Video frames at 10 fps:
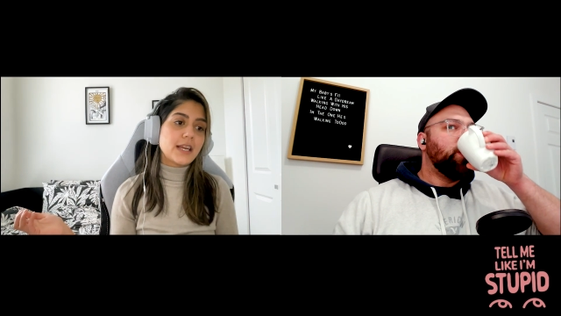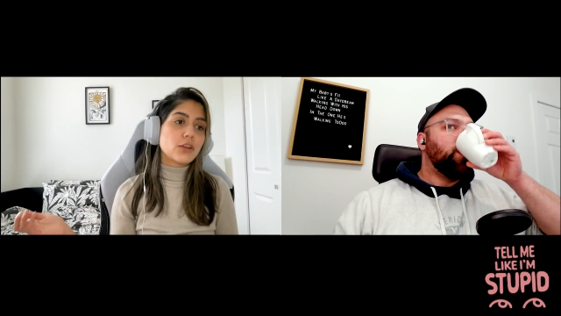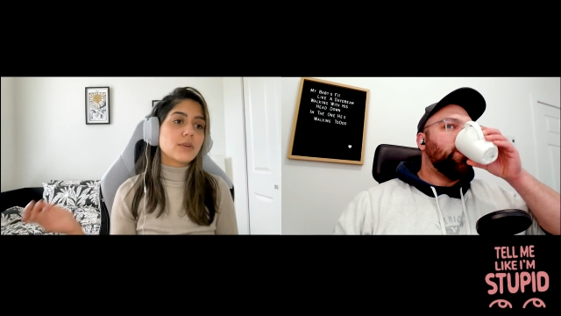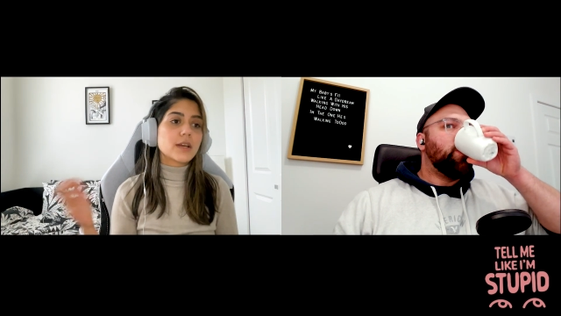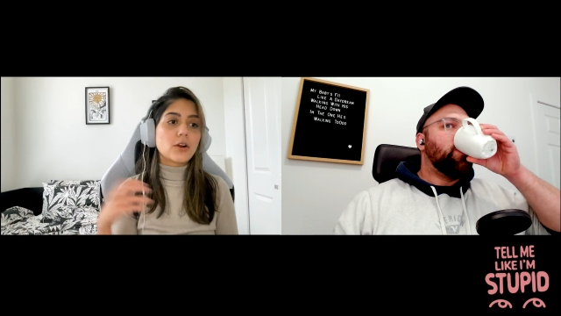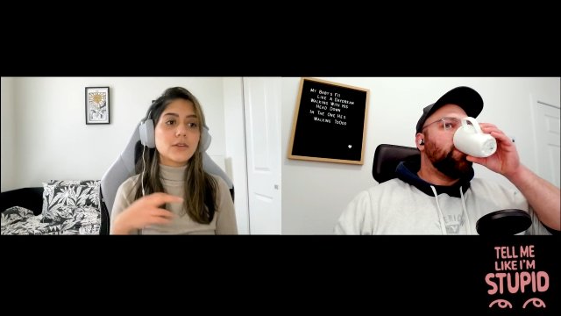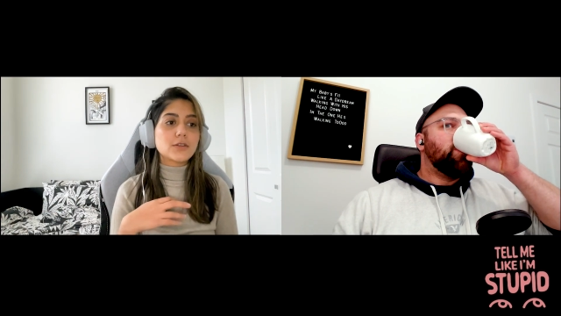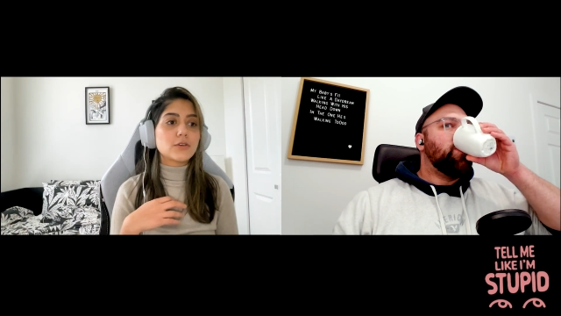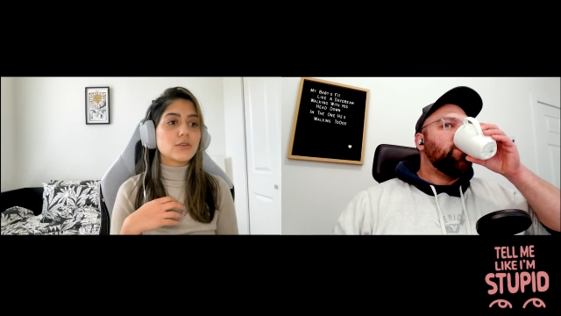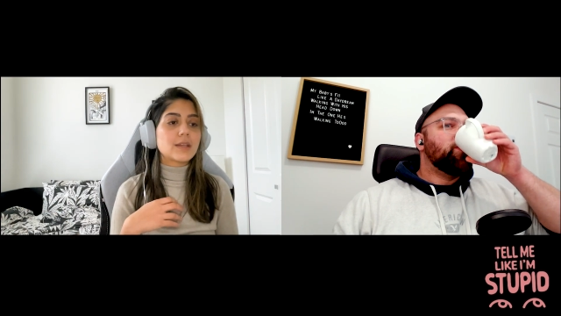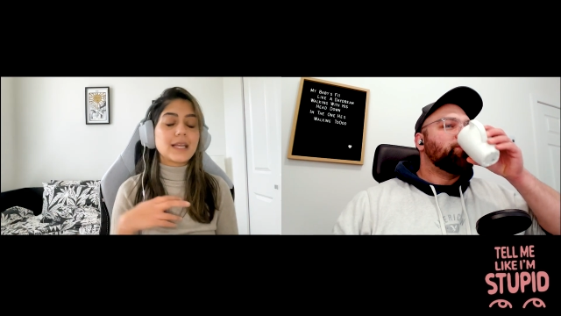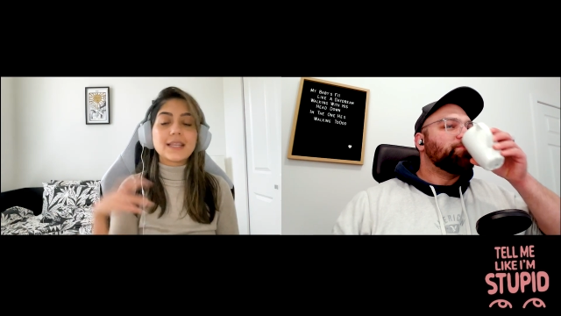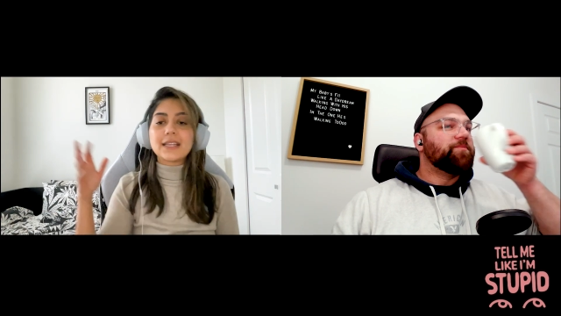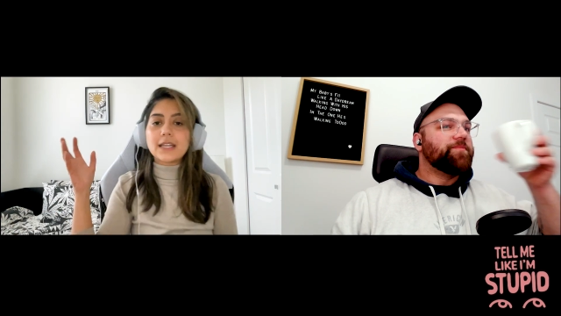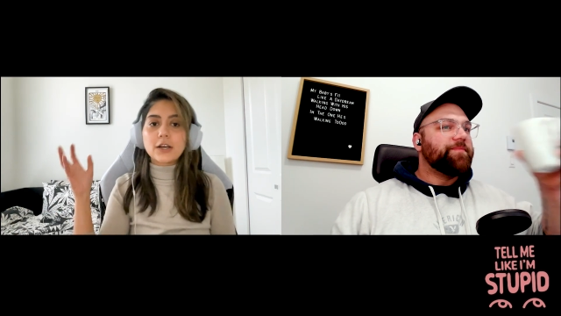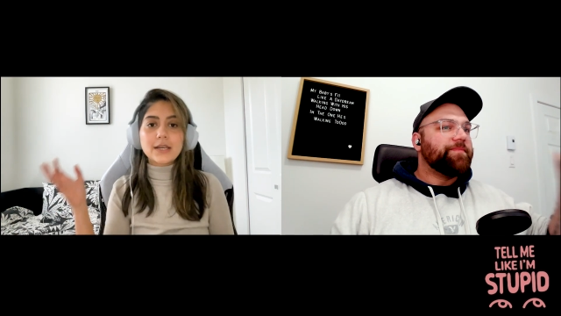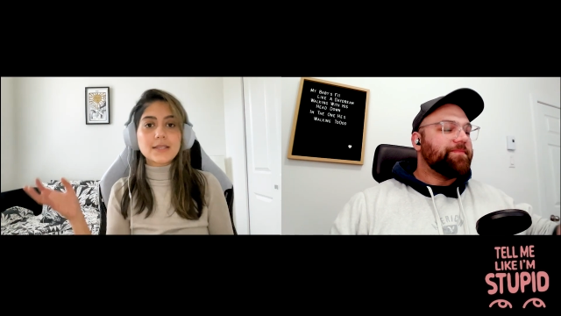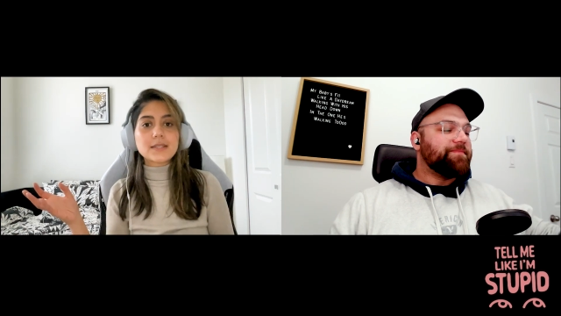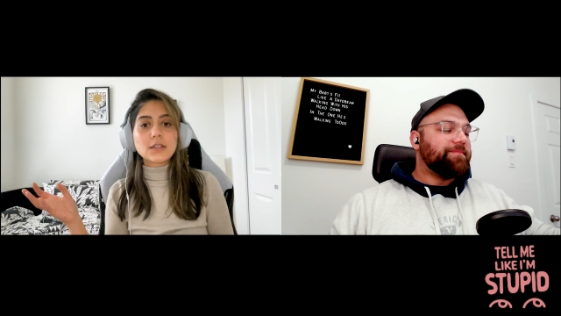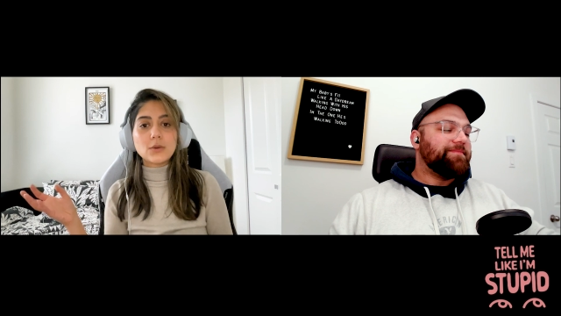Speaker 1: You can also think that there
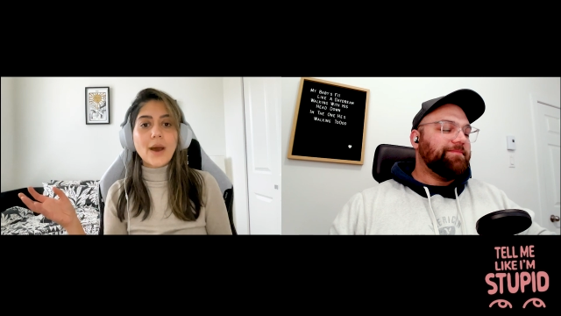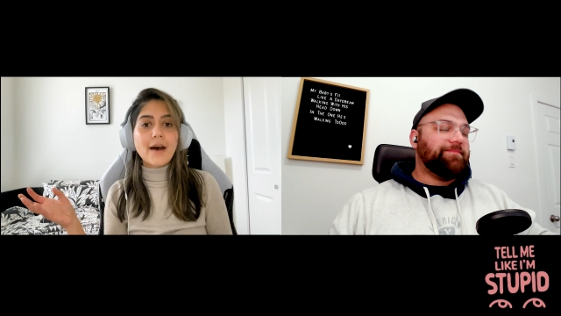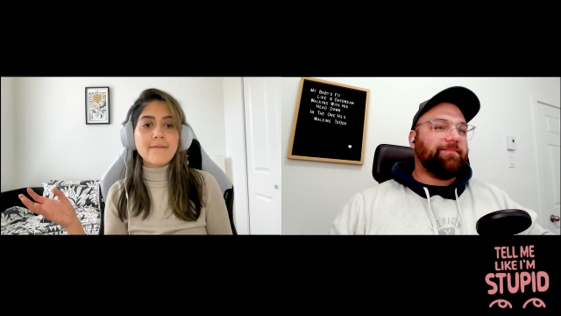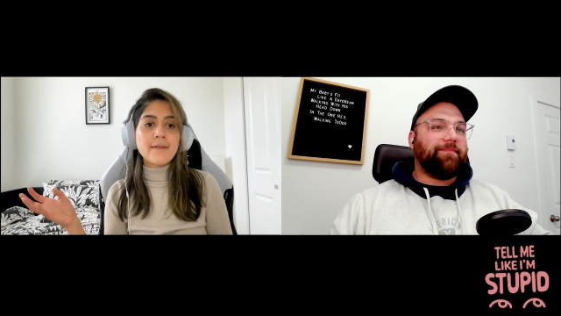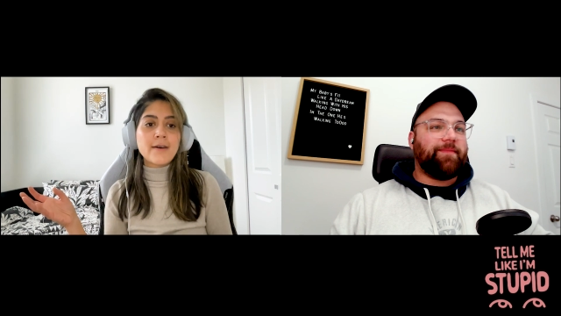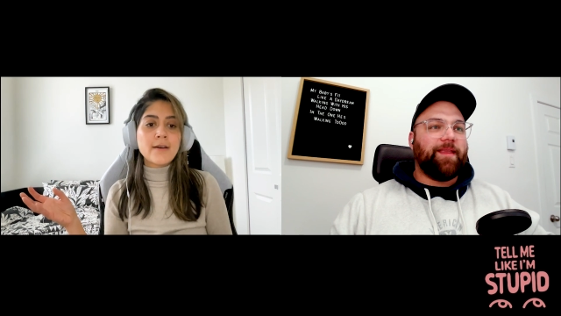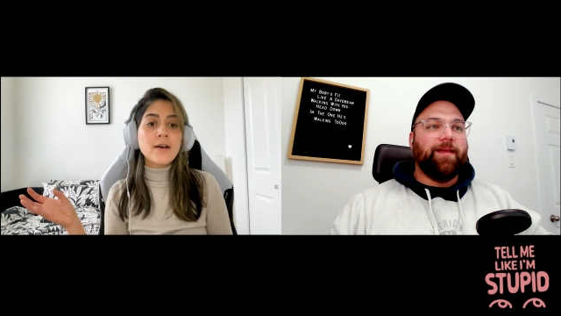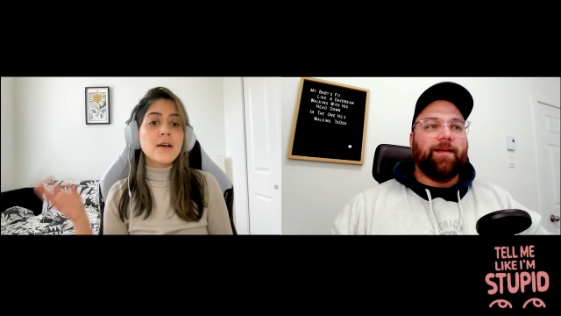is, you have a,